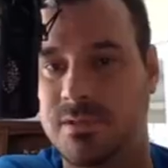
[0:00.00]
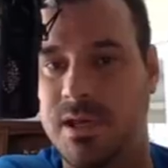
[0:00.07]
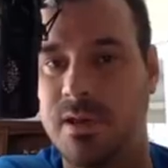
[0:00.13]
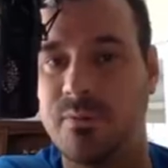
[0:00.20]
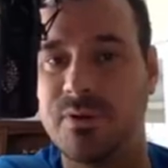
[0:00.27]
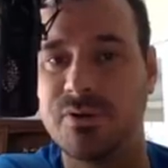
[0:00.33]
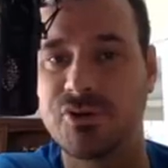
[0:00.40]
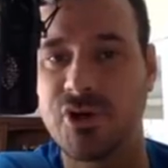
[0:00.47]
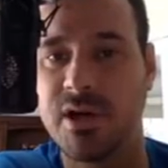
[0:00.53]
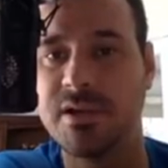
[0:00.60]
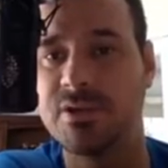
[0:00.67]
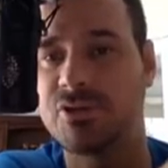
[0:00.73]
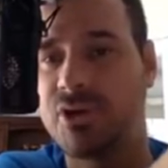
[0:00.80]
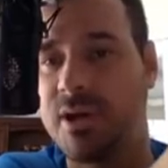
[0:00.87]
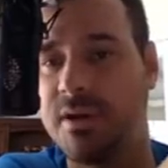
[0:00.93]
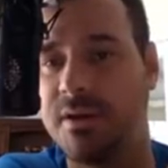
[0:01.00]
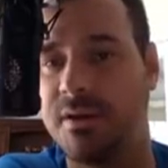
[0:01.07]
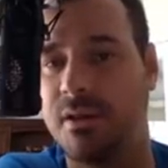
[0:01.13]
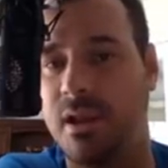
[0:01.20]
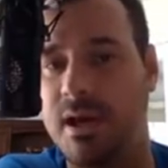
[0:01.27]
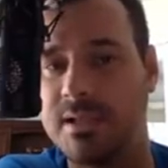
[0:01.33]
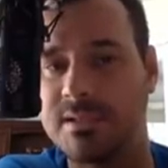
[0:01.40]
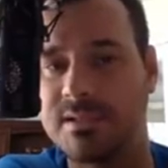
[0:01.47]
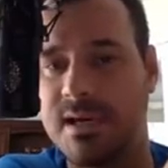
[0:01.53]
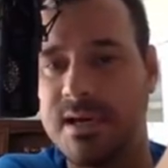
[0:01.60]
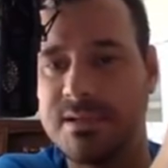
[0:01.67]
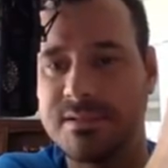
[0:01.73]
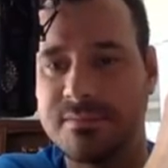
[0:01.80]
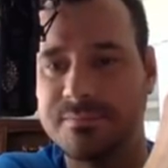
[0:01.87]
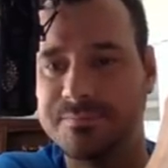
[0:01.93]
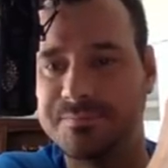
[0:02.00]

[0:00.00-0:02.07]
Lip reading: Okay, when you trade in a lot size,